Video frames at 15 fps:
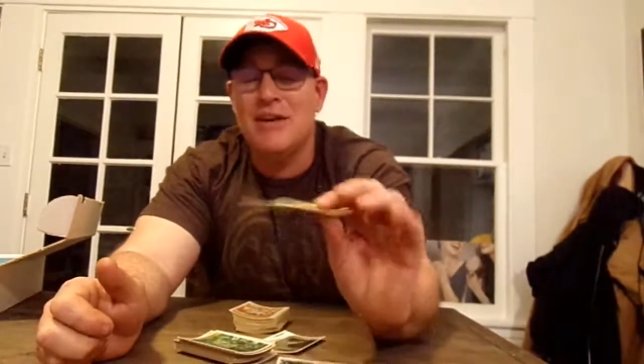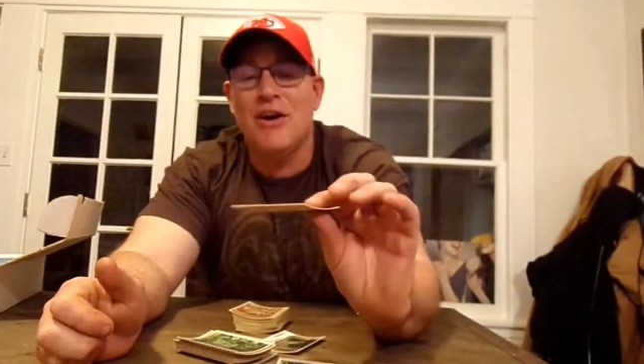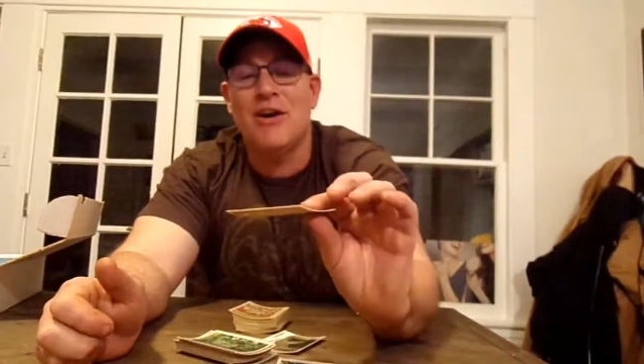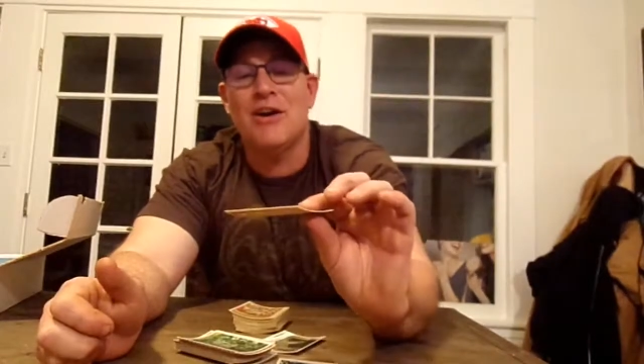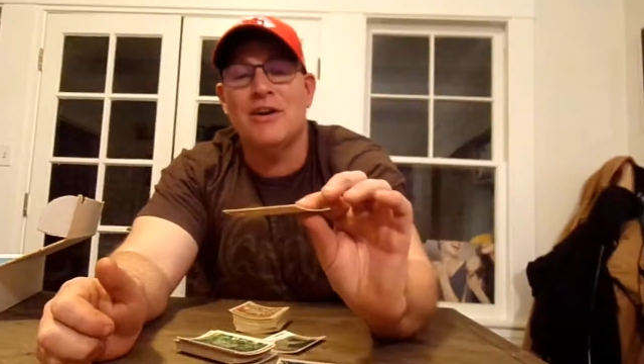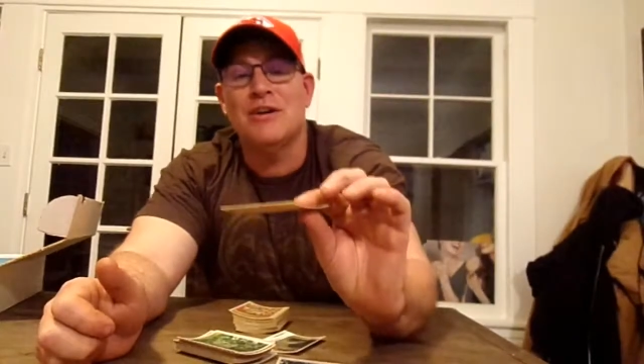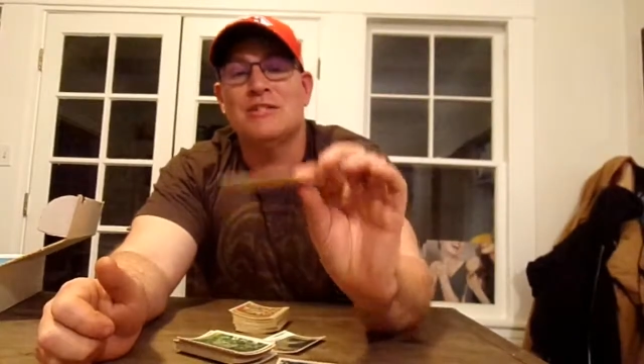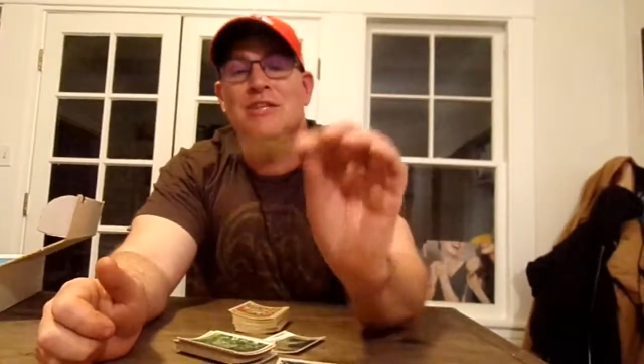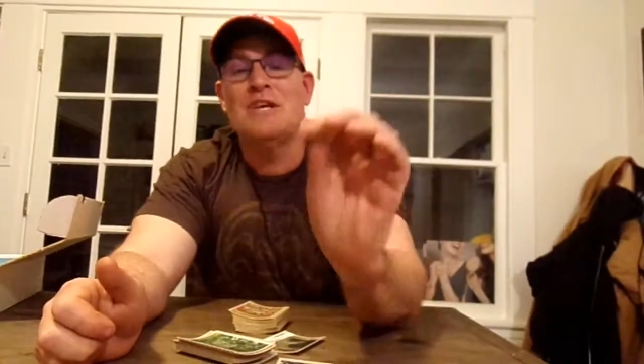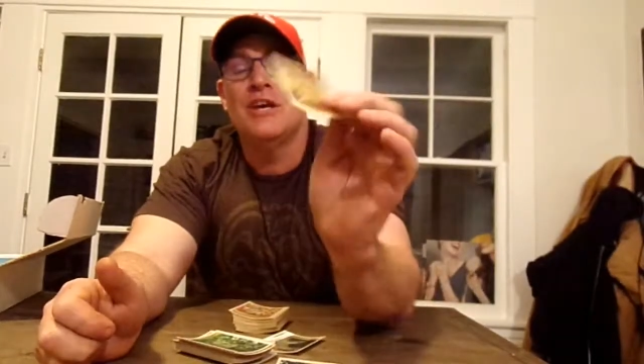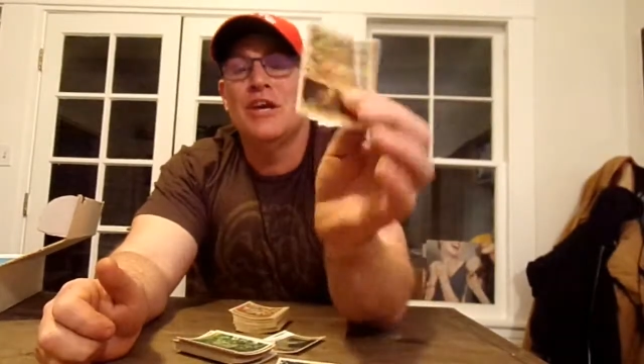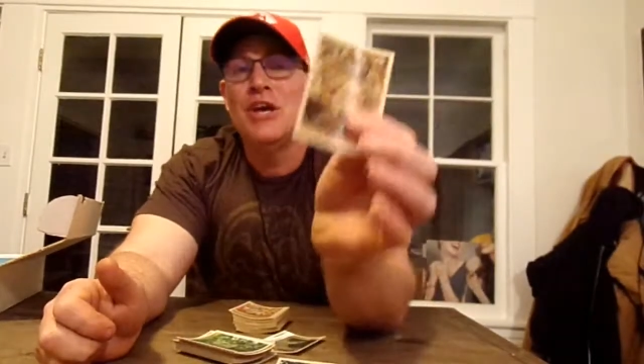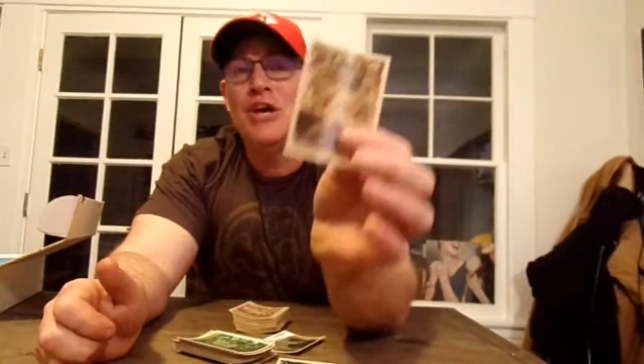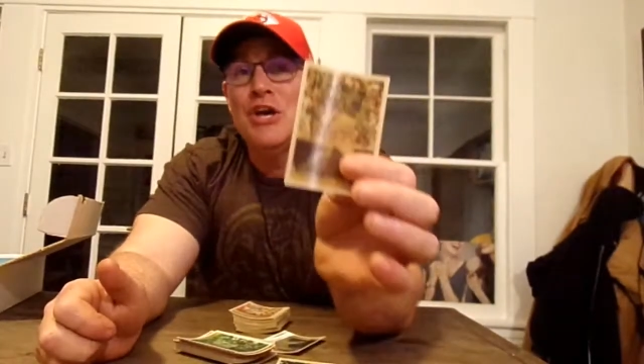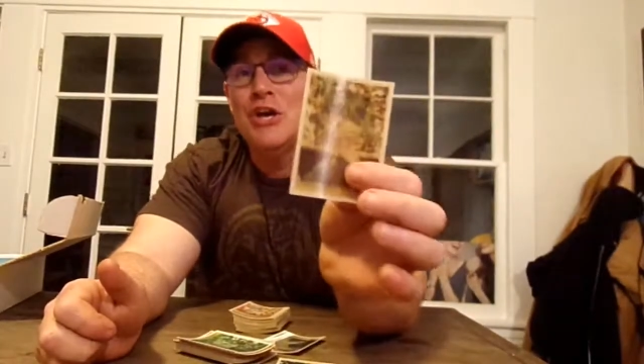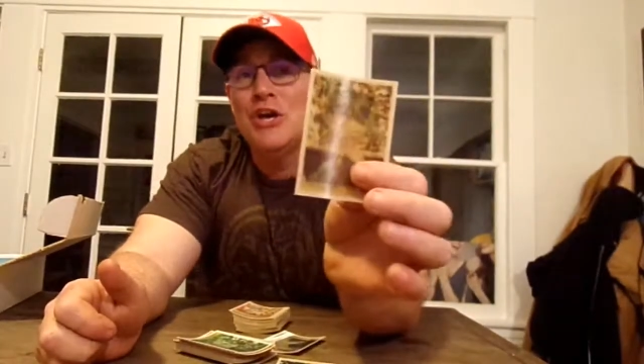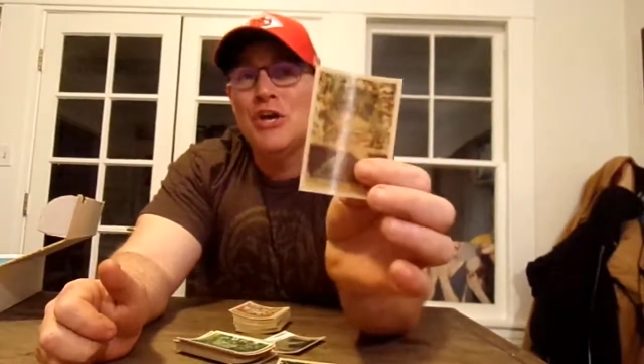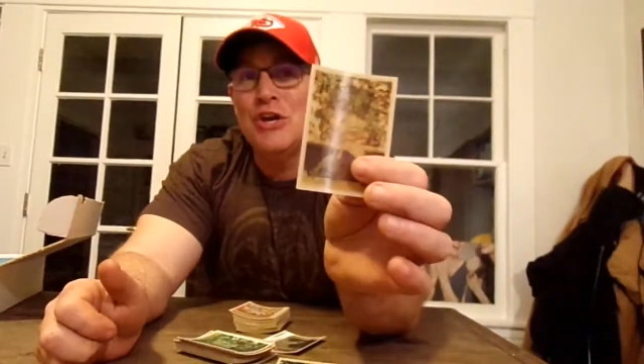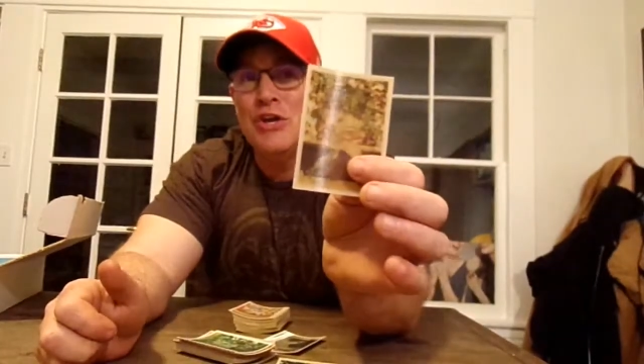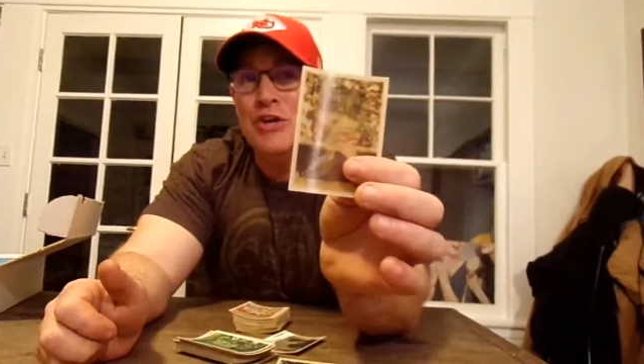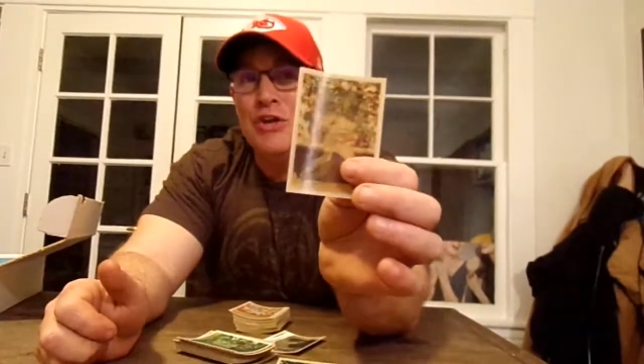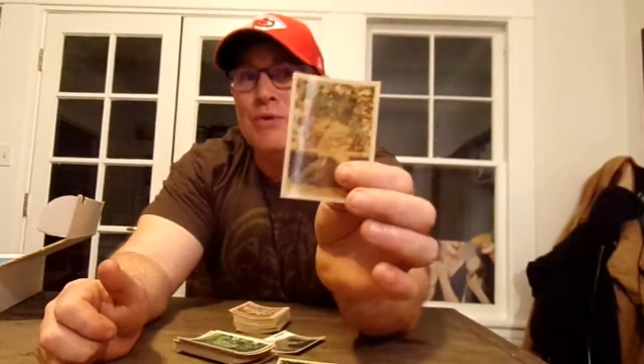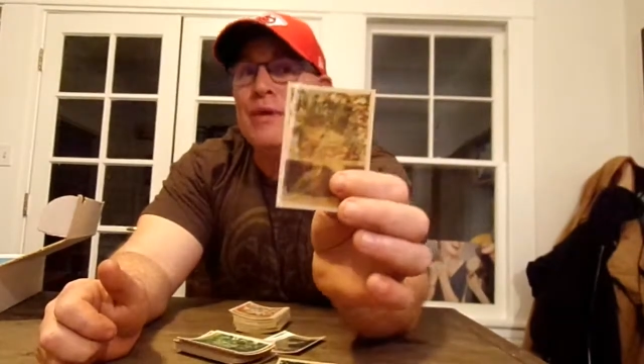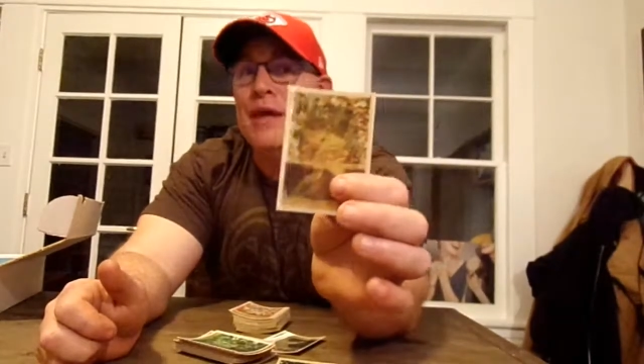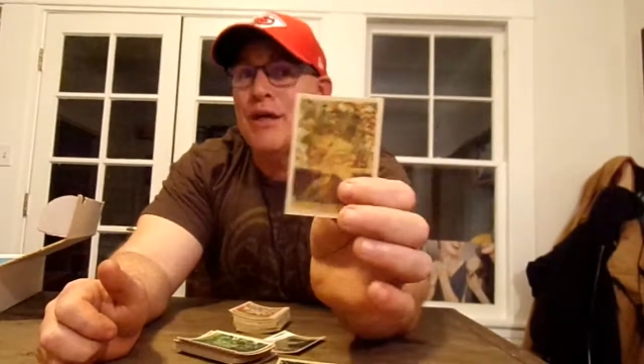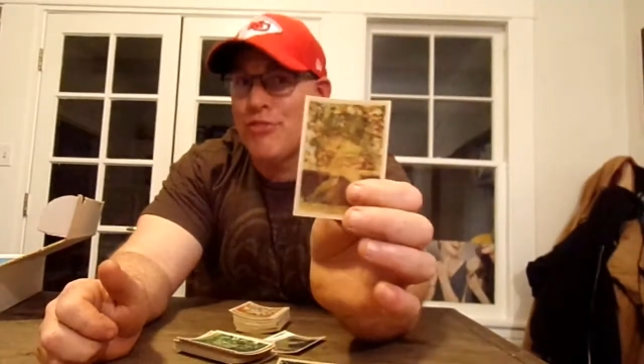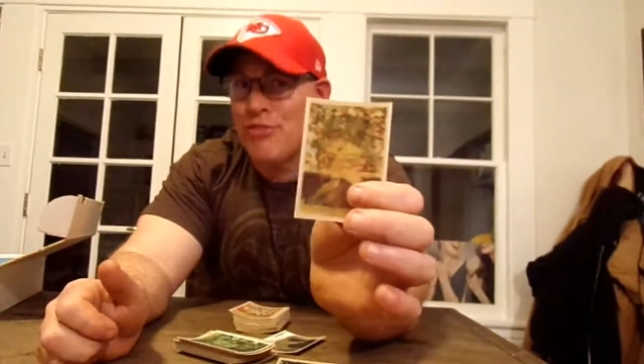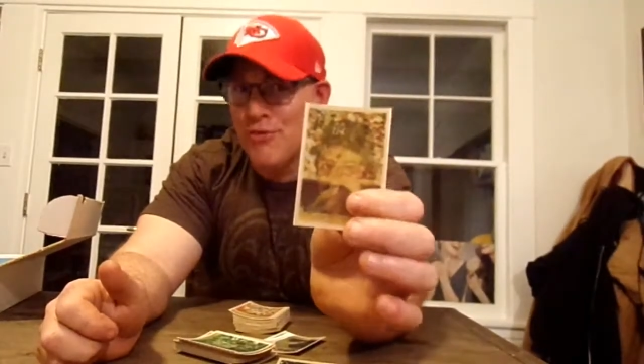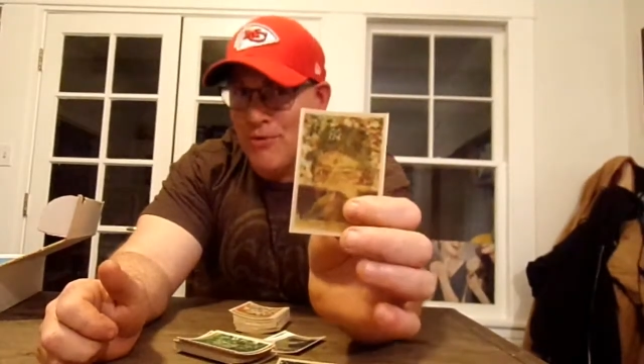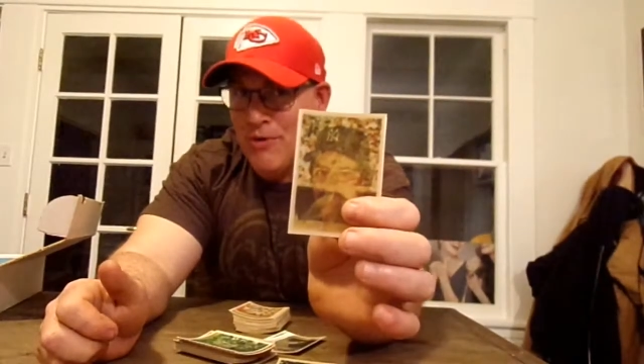cards, you'd
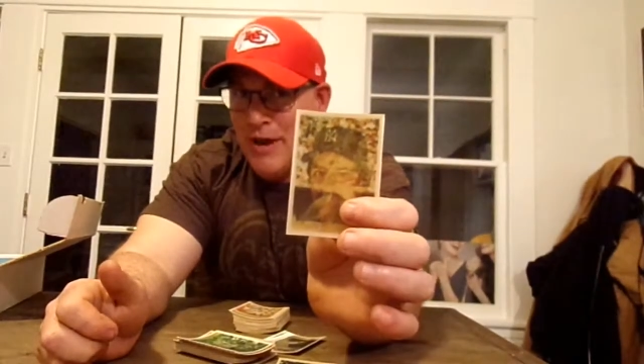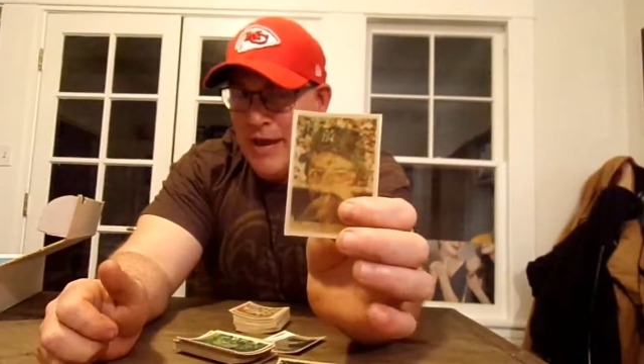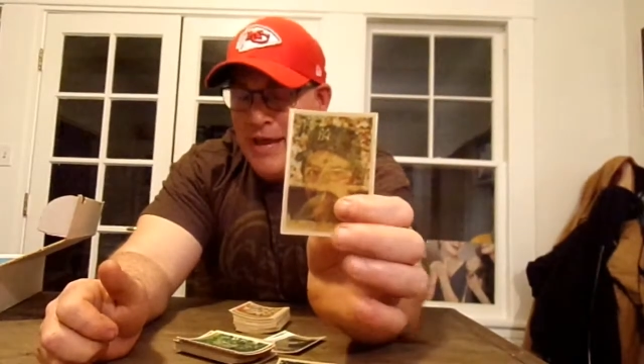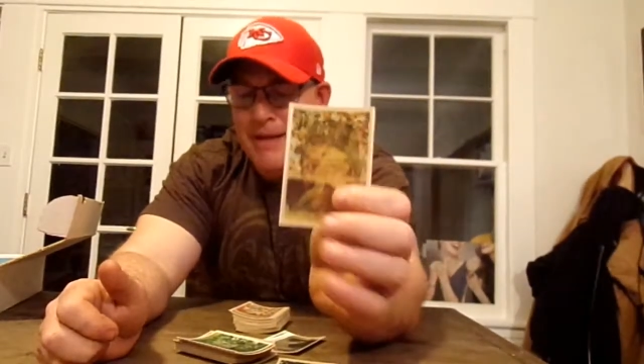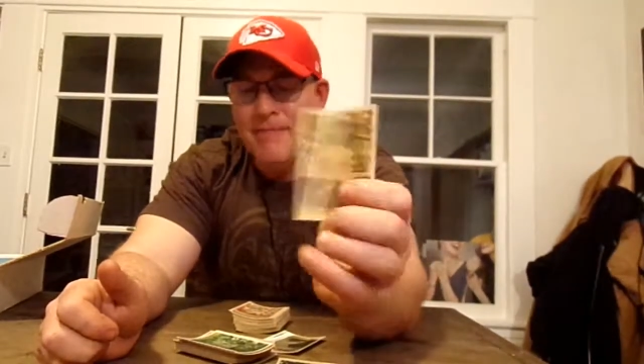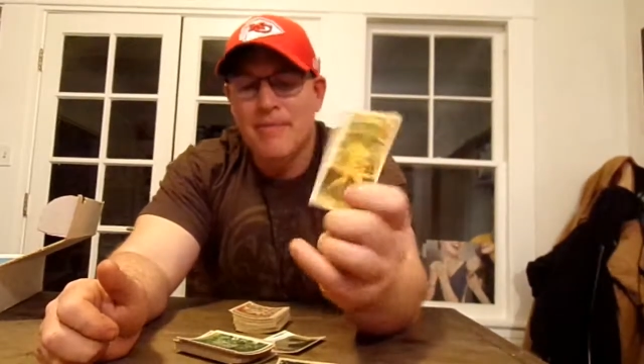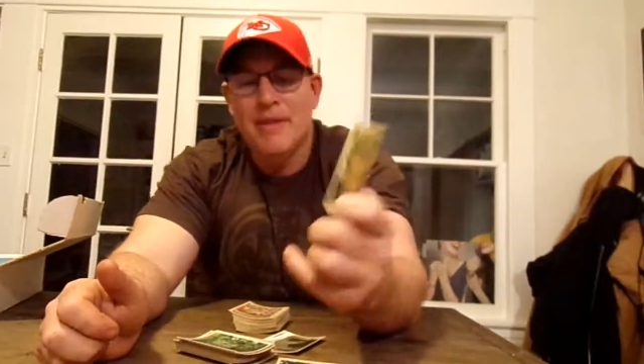get 3.